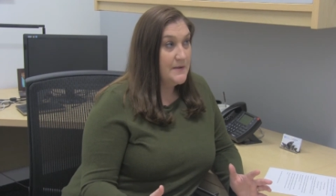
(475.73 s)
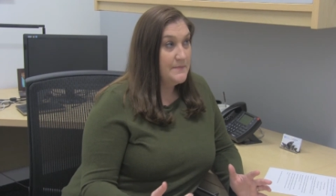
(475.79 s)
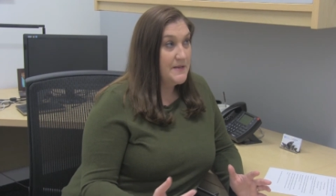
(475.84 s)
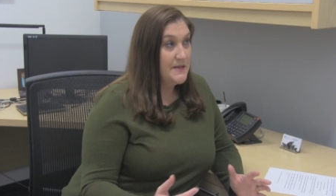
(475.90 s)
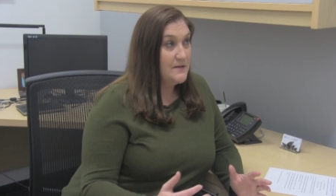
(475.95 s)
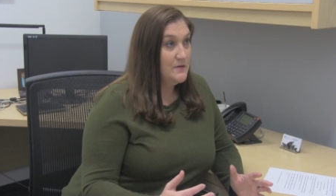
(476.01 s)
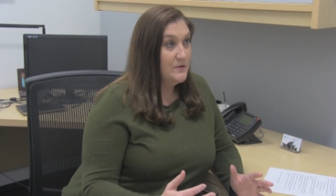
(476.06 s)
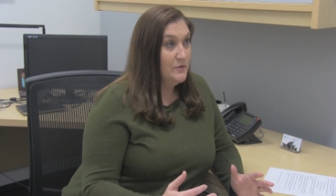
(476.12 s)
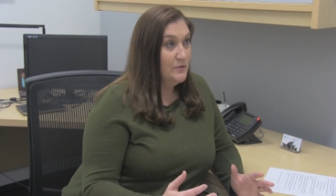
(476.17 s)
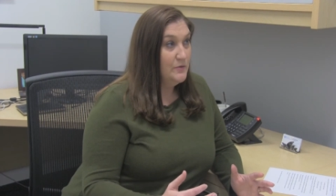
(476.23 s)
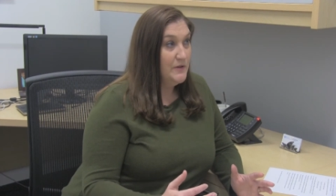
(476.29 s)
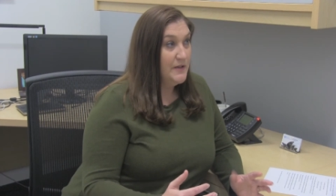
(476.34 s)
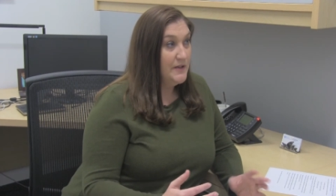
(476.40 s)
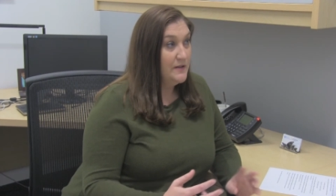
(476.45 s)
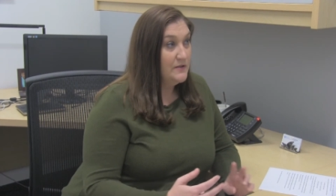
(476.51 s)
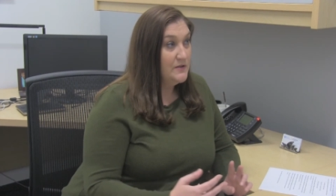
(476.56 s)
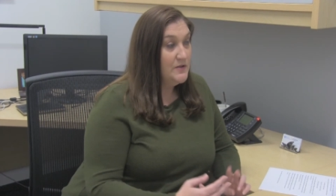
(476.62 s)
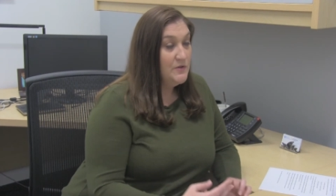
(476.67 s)

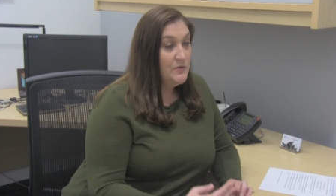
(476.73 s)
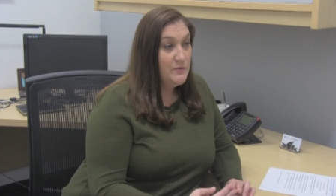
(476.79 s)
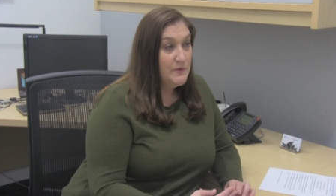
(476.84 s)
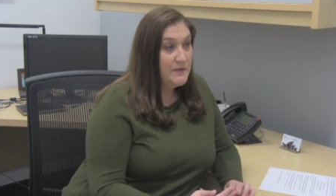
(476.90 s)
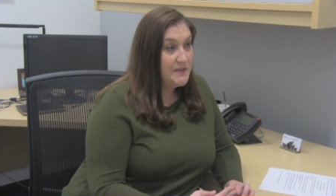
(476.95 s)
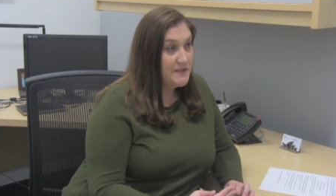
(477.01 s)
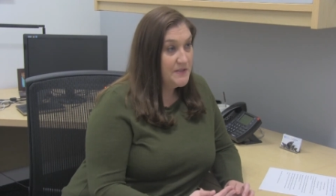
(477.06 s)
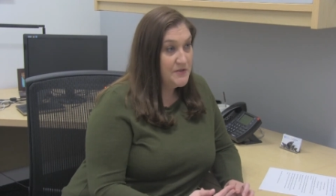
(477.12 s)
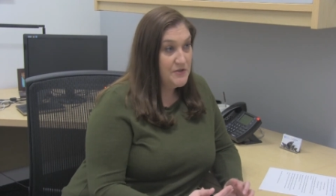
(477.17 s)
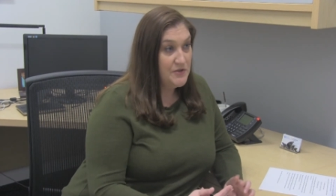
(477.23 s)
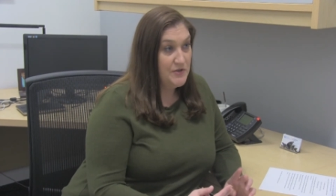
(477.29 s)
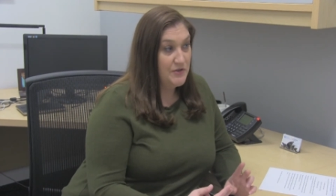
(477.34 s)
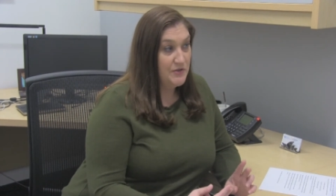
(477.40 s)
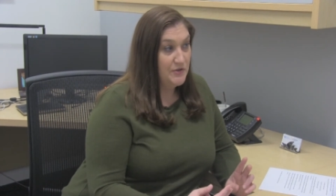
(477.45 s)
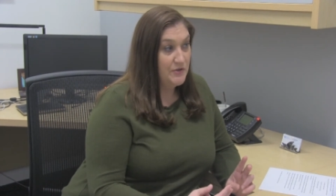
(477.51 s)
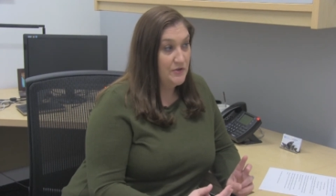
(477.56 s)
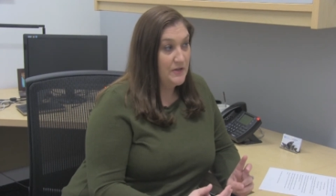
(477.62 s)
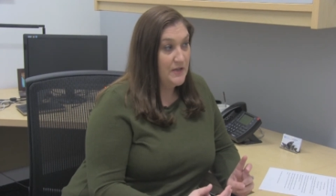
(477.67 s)
including 2
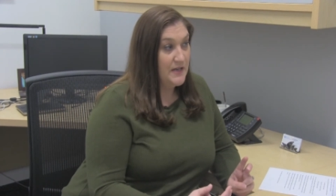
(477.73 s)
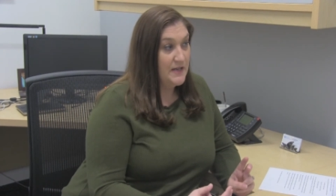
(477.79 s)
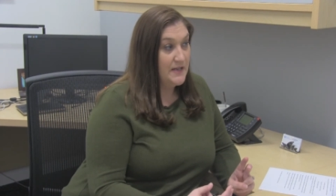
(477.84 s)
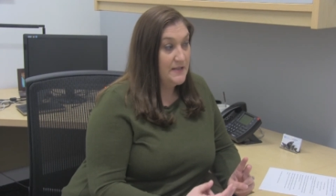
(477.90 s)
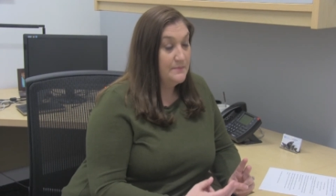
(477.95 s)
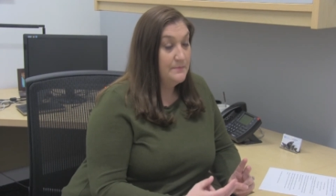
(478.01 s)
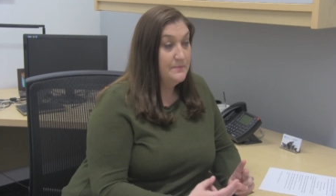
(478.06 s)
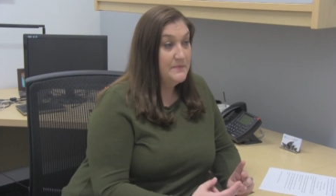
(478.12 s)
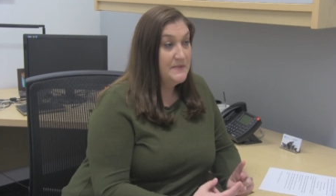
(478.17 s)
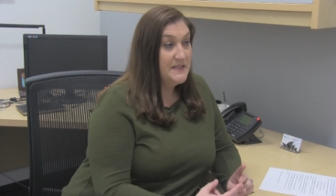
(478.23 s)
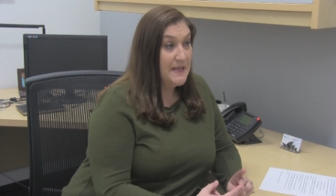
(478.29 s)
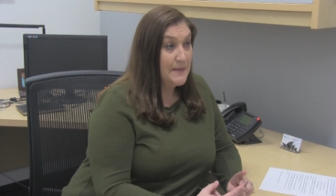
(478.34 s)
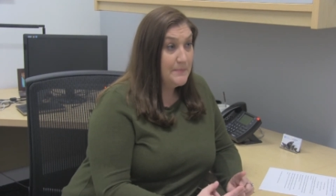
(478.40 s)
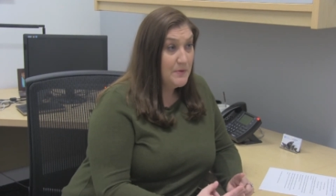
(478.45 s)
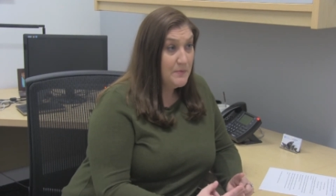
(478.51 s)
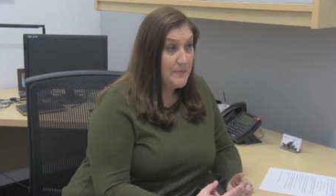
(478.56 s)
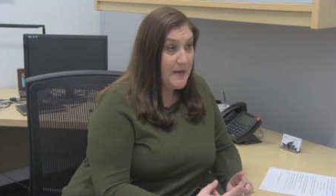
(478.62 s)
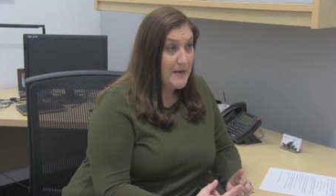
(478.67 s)
additional
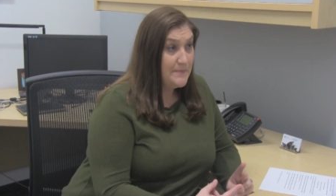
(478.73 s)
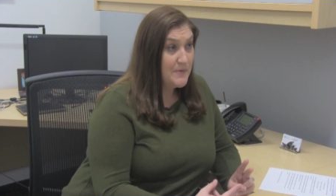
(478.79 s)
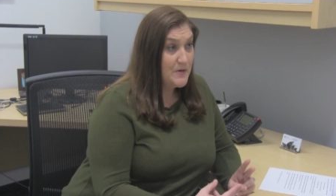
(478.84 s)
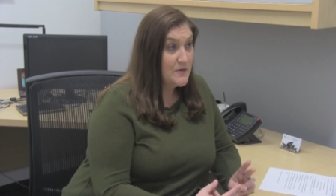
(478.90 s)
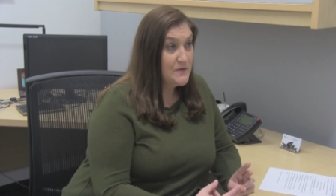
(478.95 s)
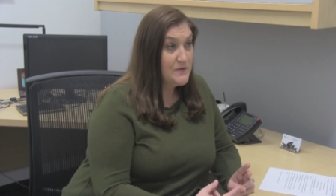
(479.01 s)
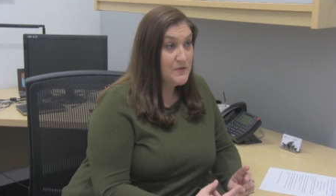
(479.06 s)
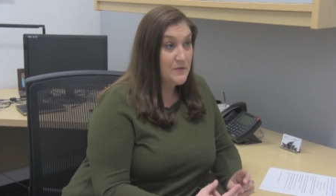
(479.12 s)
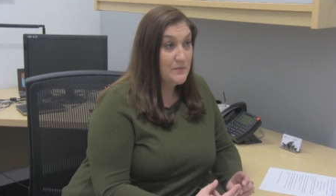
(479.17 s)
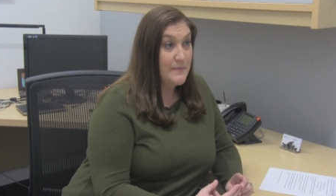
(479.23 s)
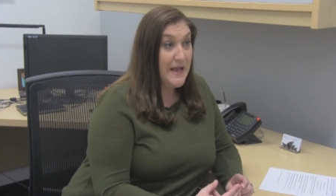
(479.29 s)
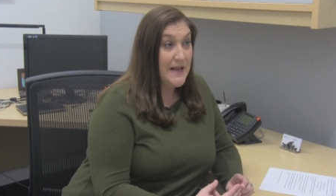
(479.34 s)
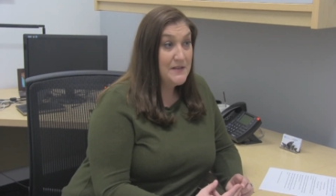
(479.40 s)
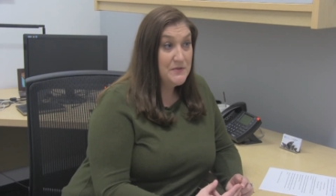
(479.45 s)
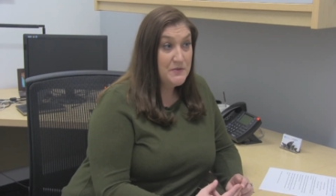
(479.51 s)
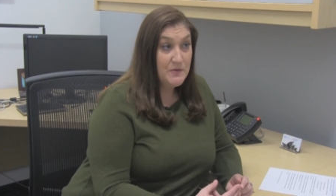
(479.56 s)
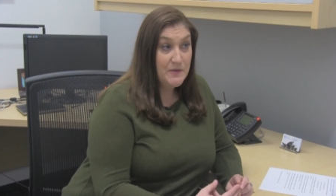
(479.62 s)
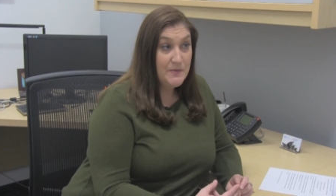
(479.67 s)
sample papers or
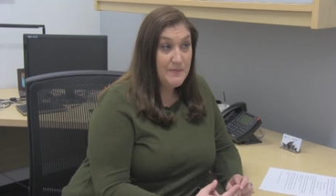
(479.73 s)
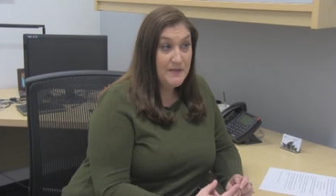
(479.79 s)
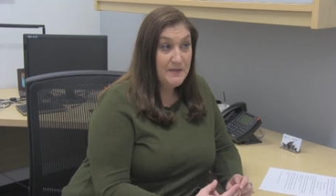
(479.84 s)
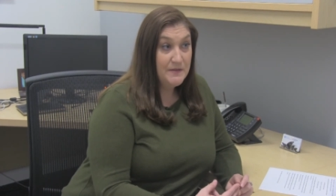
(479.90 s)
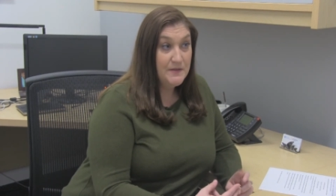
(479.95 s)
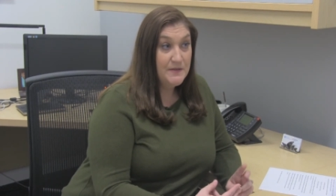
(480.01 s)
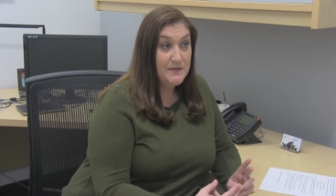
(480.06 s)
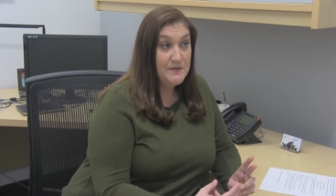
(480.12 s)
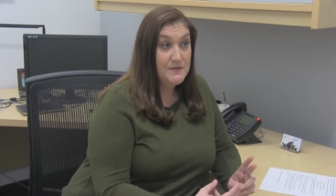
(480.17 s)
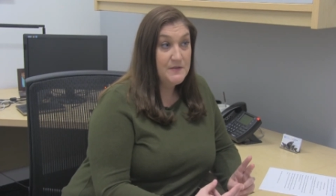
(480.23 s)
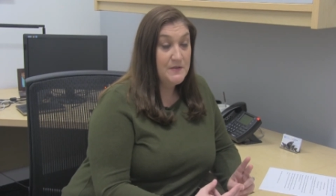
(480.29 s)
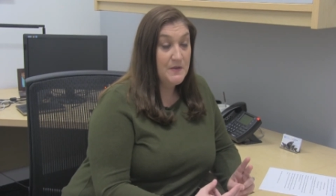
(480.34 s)
mastery builders.